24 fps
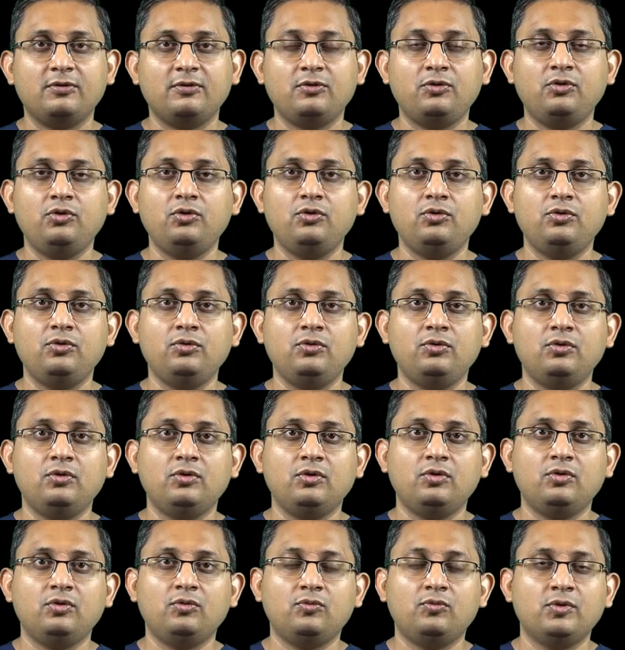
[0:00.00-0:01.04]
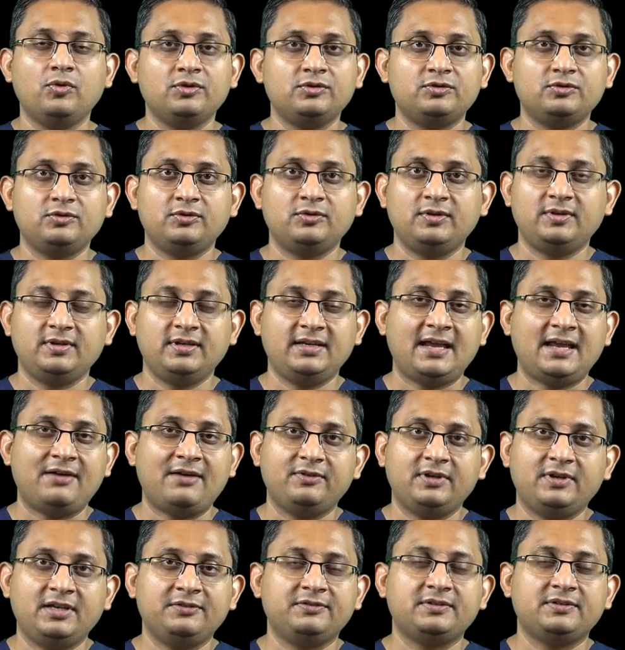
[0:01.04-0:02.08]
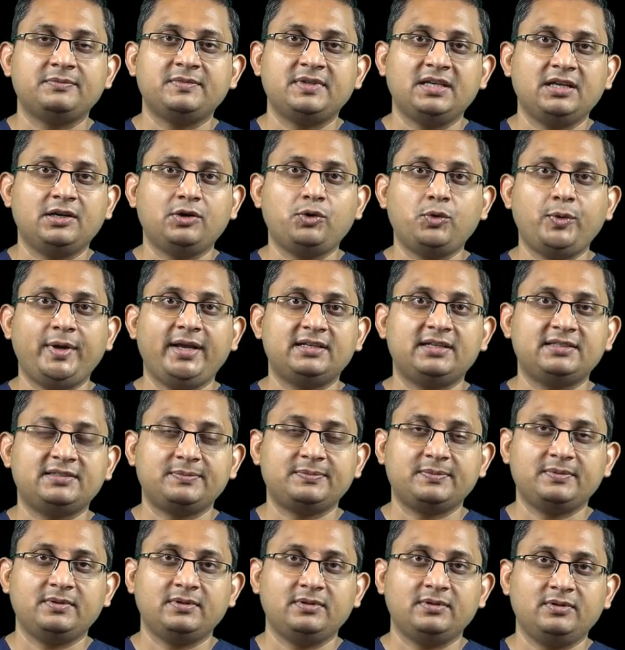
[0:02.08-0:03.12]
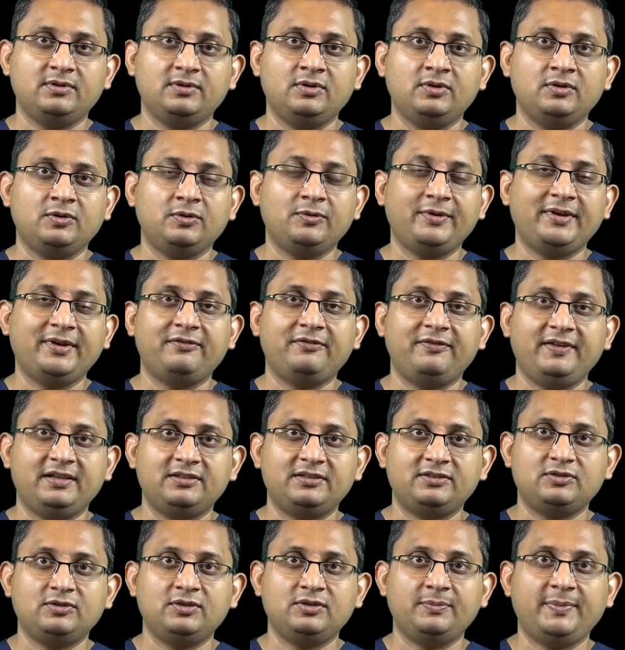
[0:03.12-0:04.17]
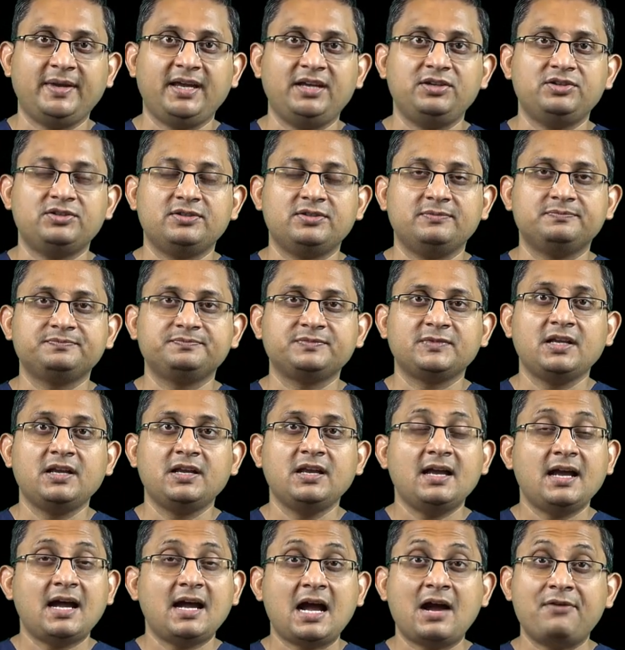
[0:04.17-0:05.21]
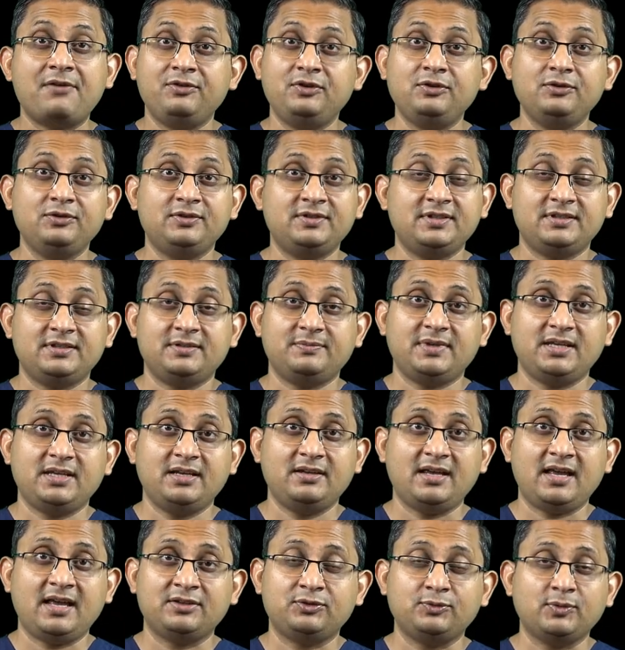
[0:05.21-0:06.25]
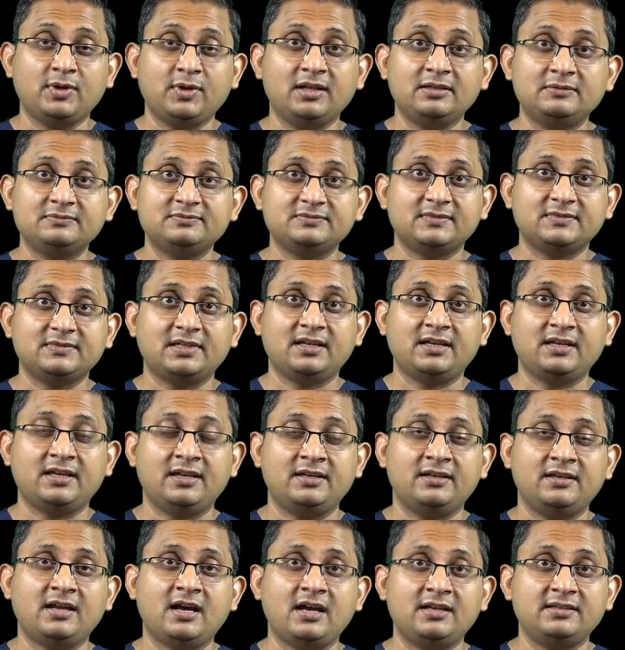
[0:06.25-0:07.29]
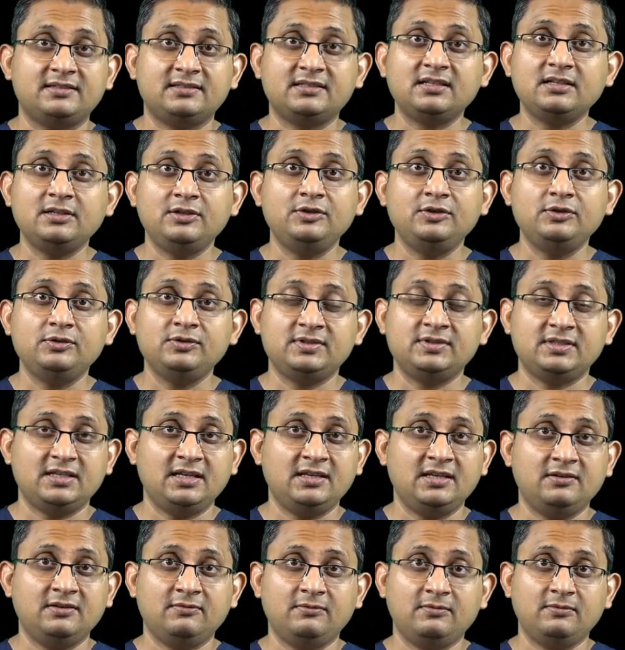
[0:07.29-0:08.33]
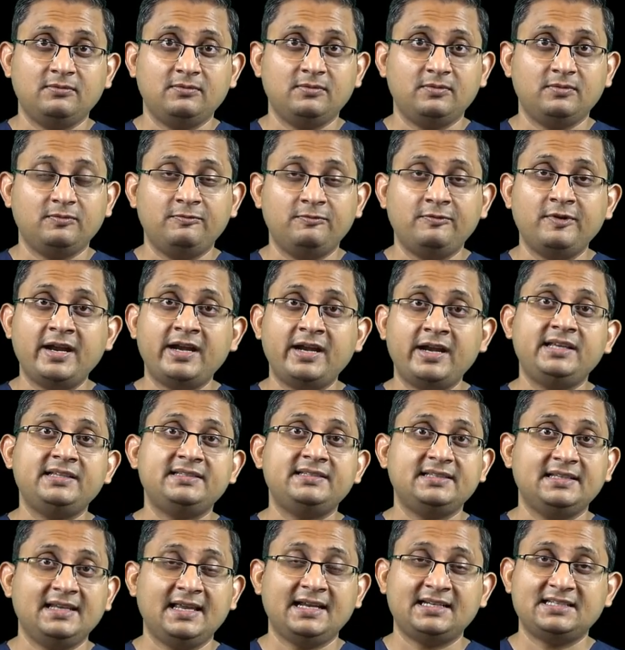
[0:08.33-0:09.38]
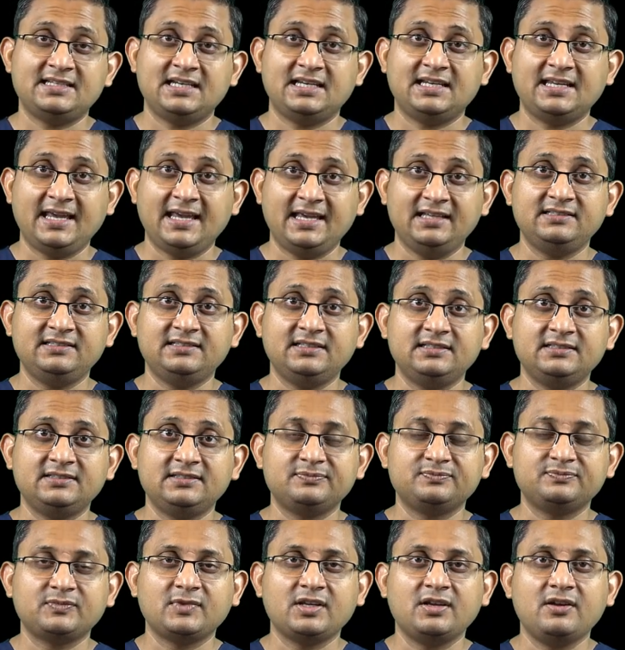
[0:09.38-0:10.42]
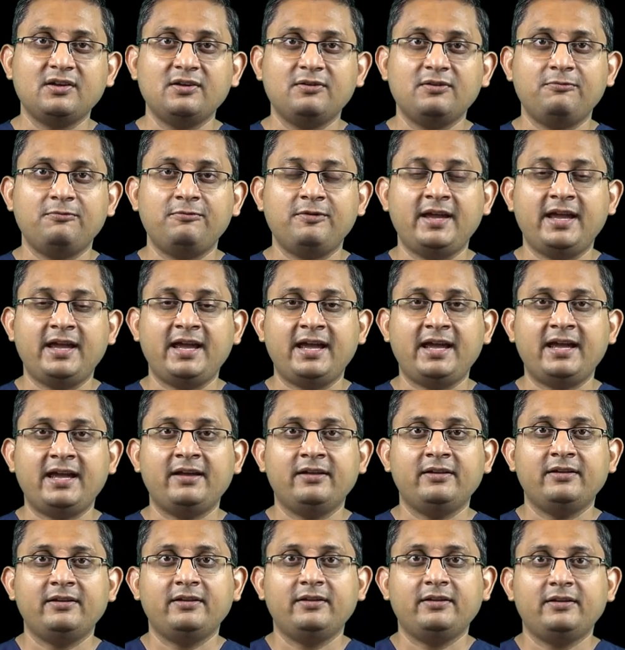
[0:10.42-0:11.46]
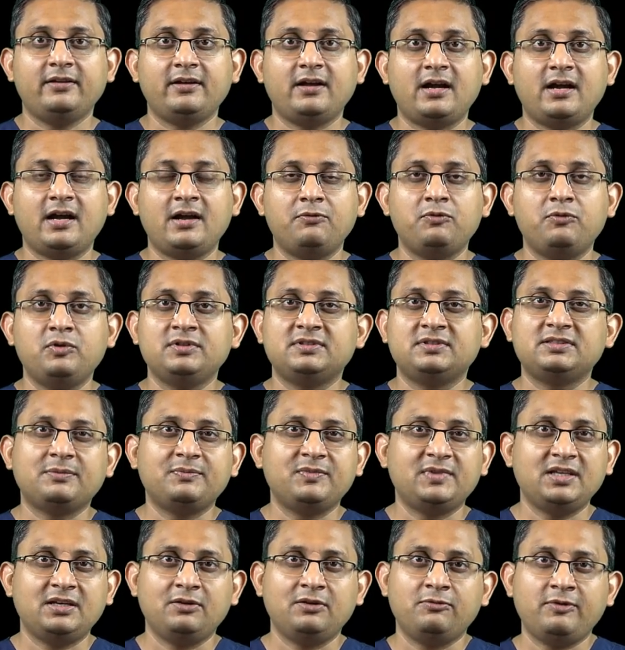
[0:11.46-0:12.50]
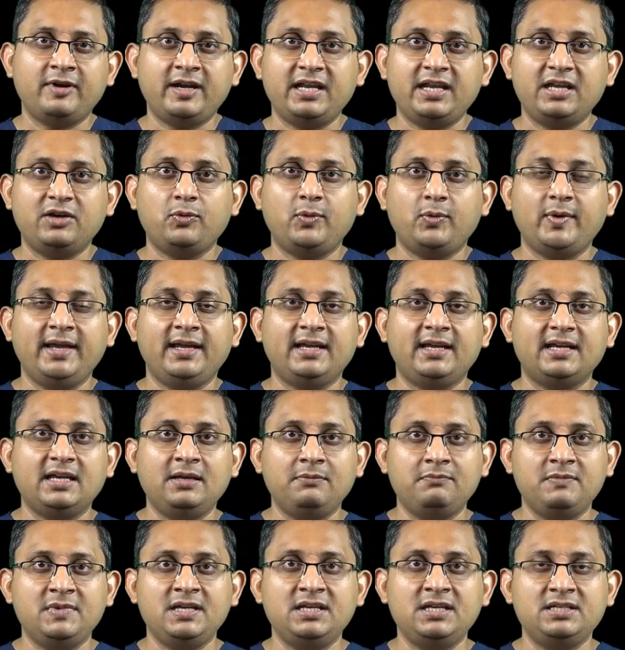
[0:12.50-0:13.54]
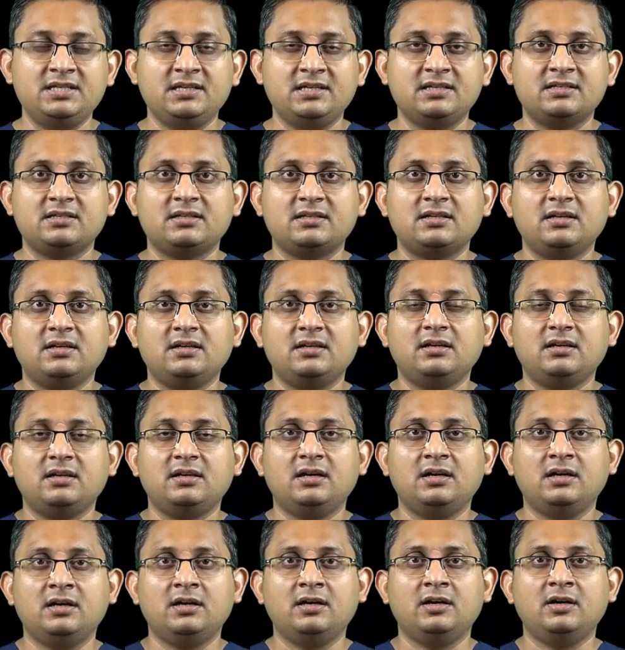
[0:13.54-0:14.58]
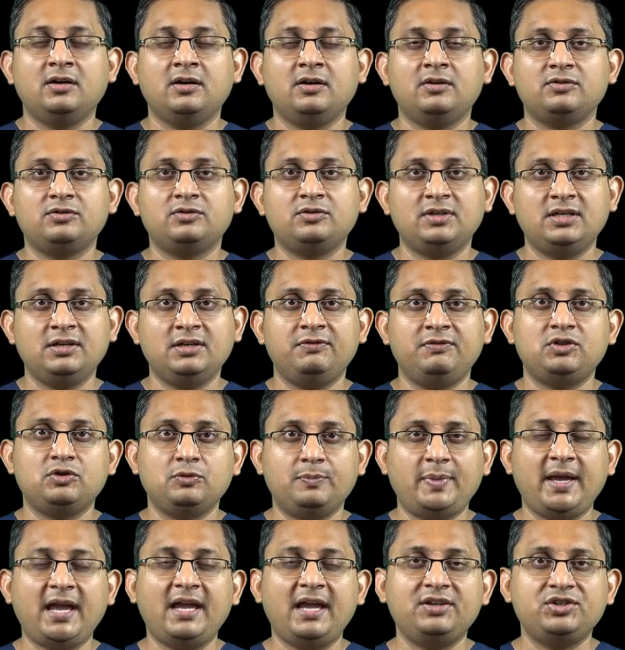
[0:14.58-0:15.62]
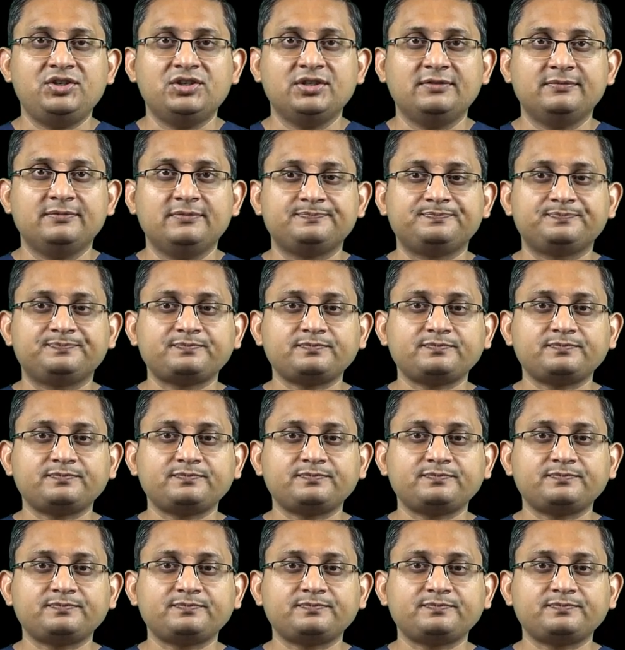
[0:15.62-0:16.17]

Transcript: who wants to give something quick fix to the patient. I've used it as well, and I still use it in very selected cases where I want something very quick, immediate to give it to patient.